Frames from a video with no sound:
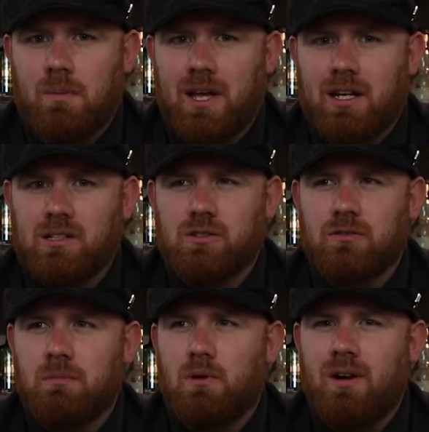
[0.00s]
I'm getting sort
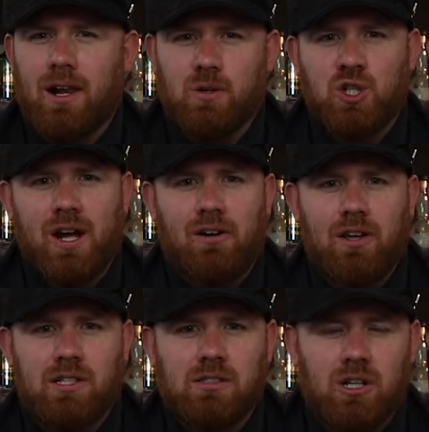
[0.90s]
of Morello
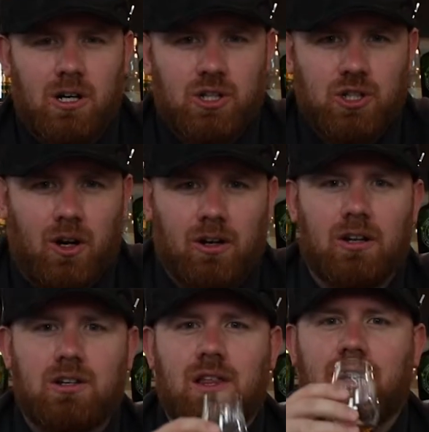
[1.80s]
cherries, dark
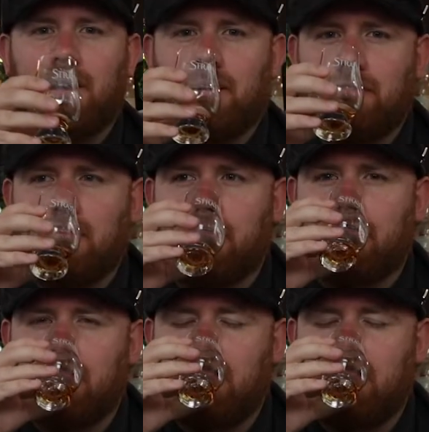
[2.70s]
chocolate, that kind of thing.